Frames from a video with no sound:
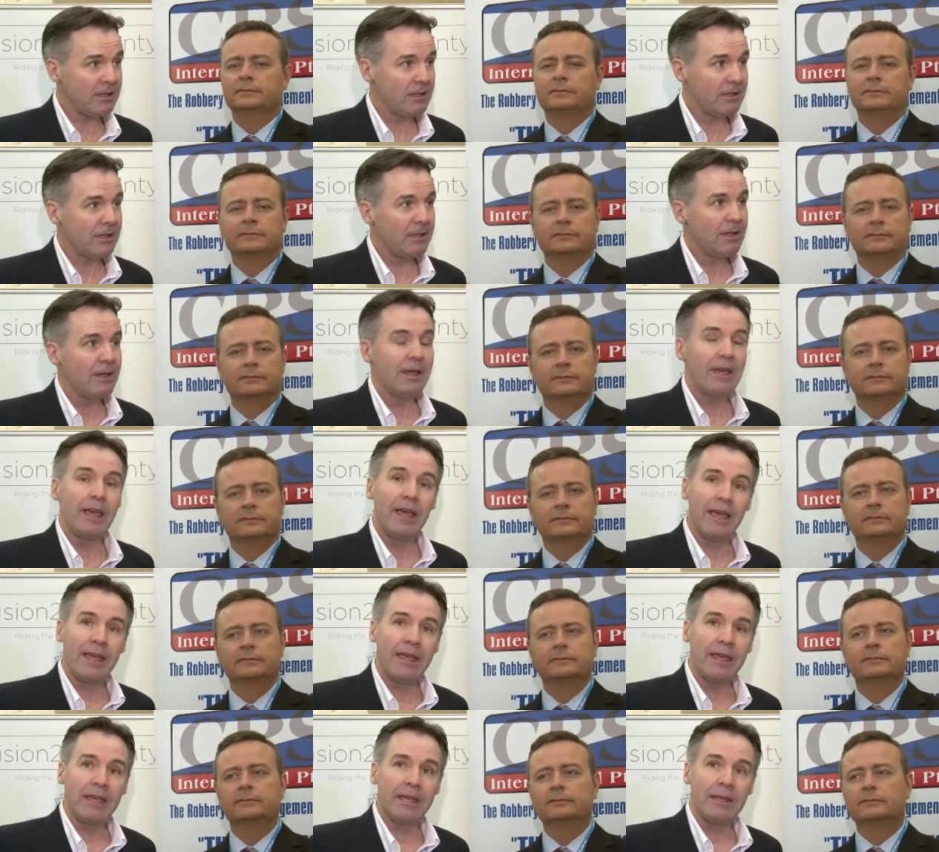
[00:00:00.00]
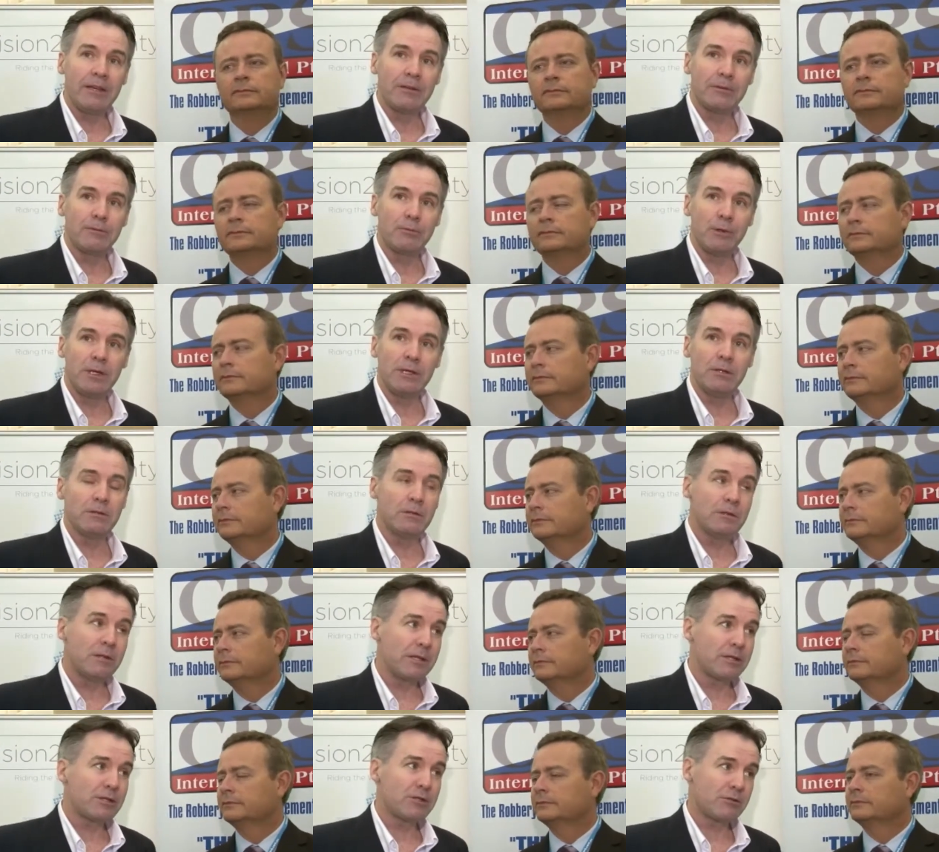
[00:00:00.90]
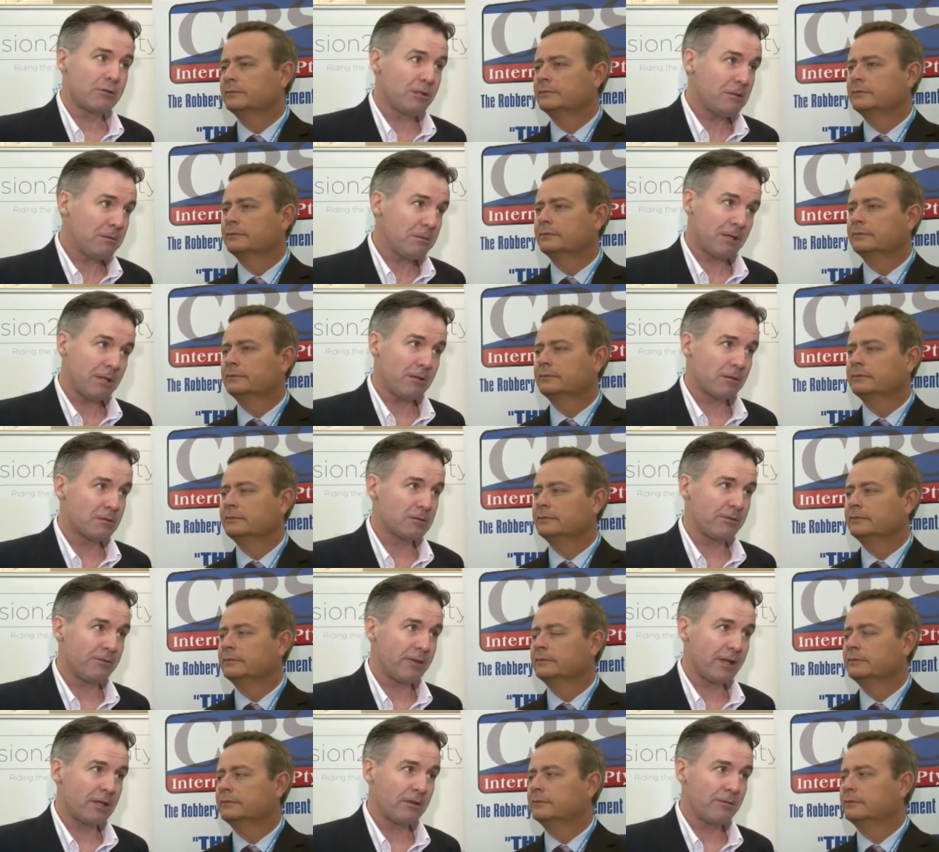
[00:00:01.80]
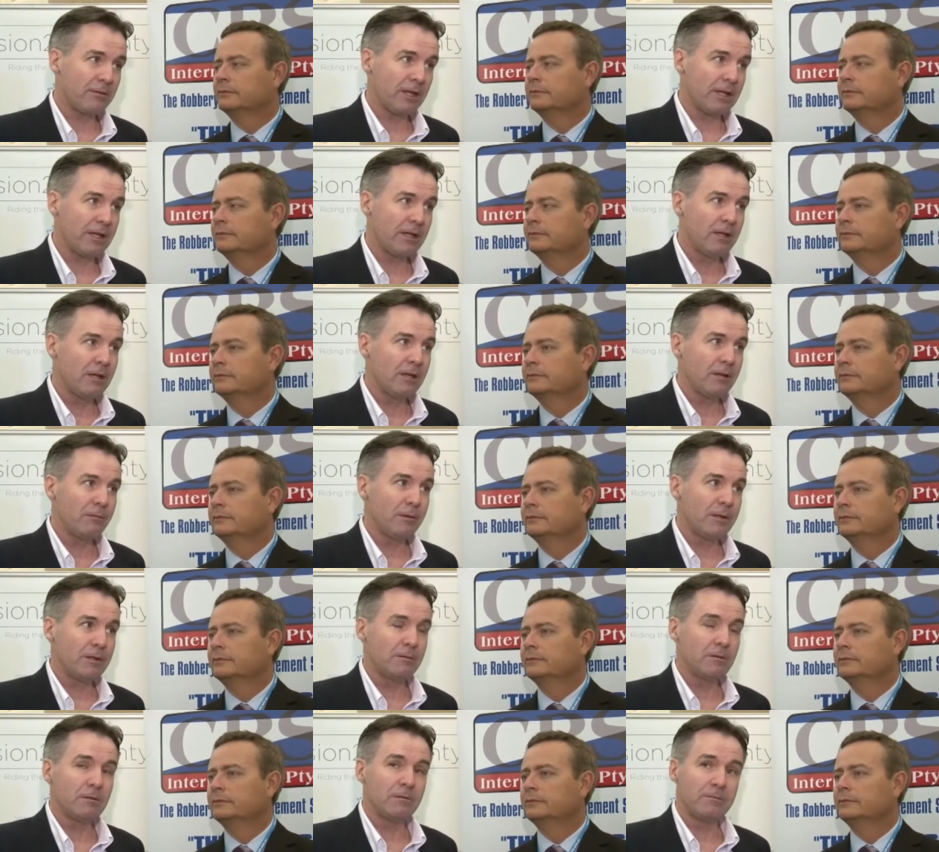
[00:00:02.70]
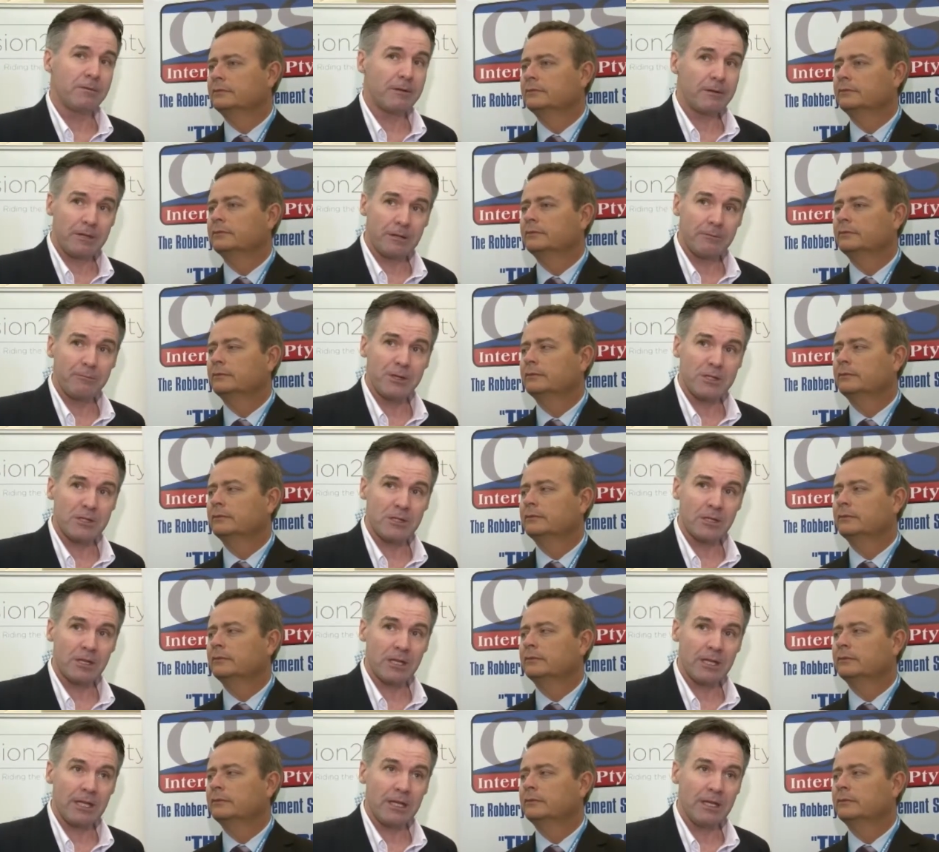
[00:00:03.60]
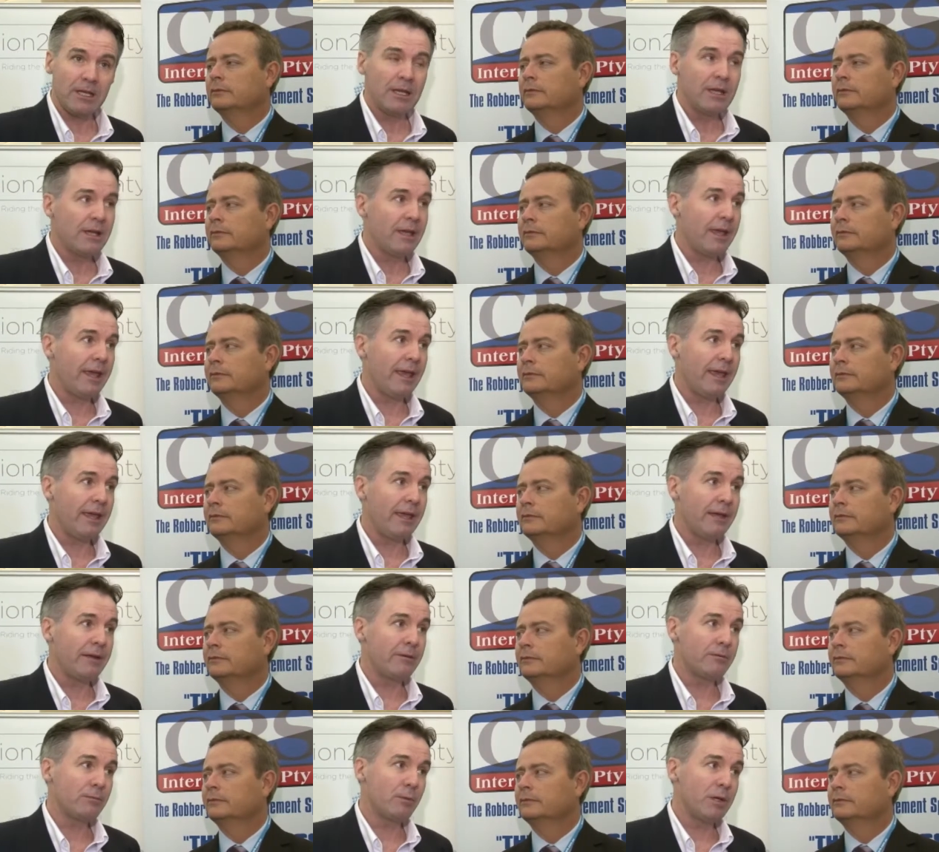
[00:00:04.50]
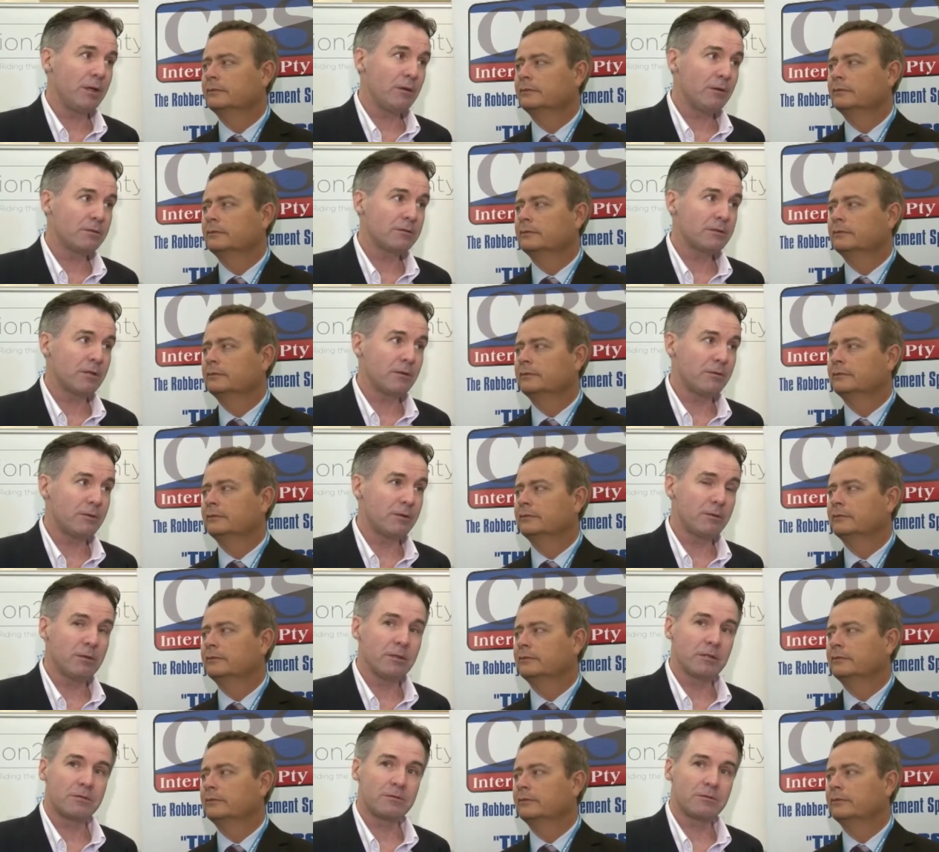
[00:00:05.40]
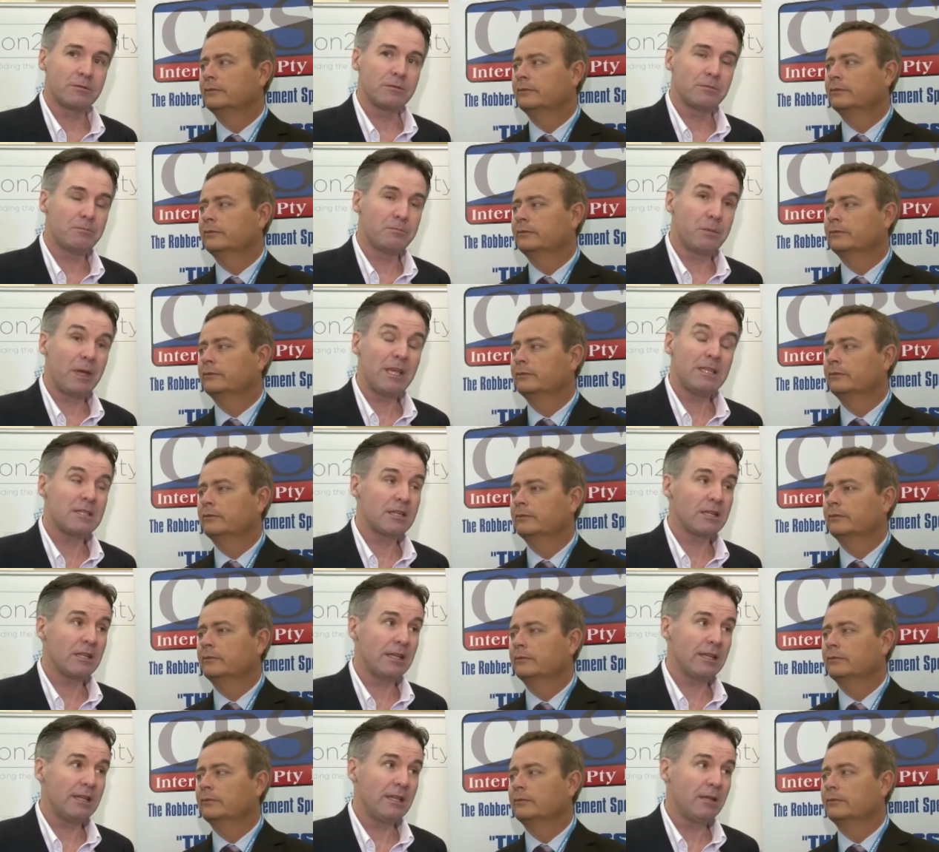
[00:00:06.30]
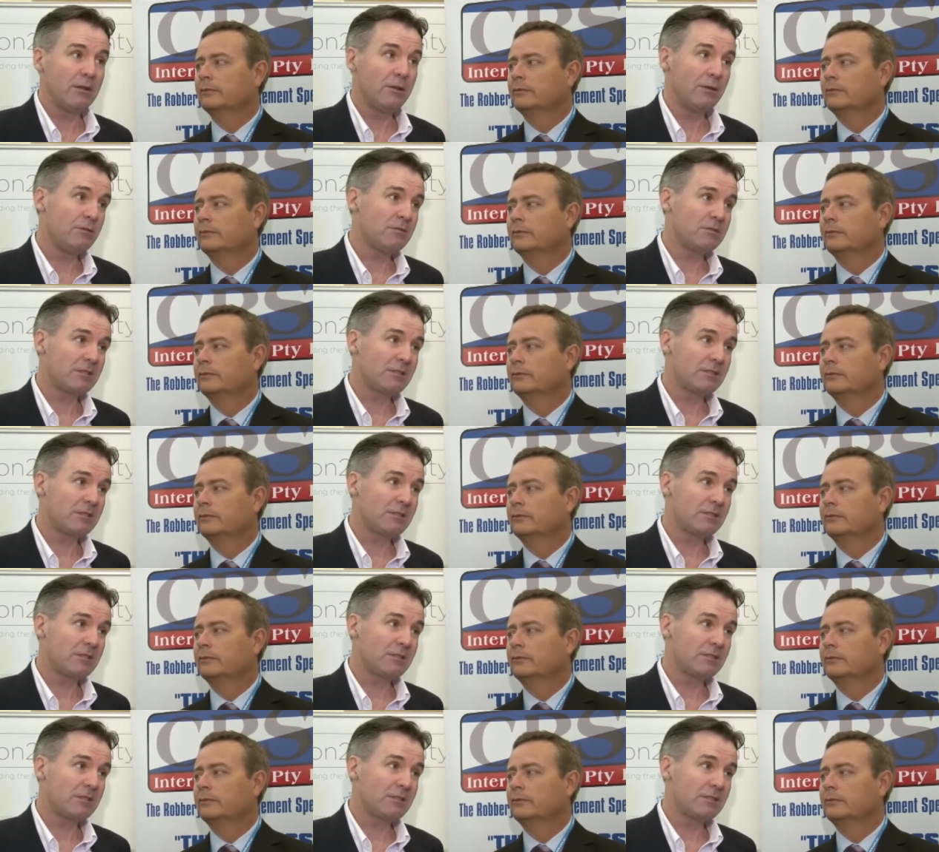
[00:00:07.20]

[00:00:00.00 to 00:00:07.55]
Speaker 1: Yep. And we do it extremely cost effectively, we do it very efficiently, and we also do it to basically use